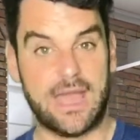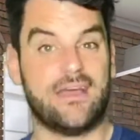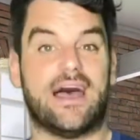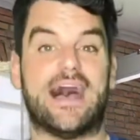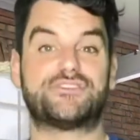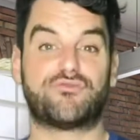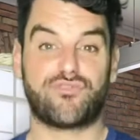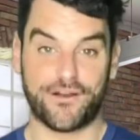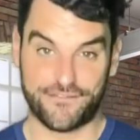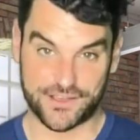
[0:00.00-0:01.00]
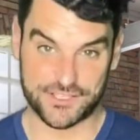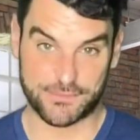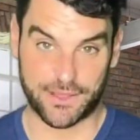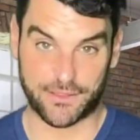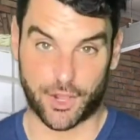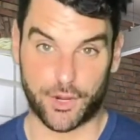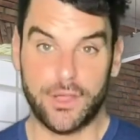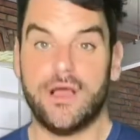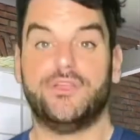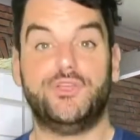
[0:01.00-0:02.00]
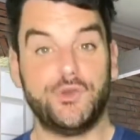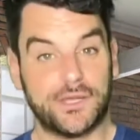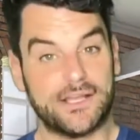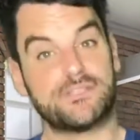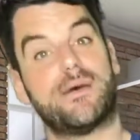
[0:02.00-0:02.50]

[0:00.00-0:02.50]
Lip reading: As a rough estimate though, you can expect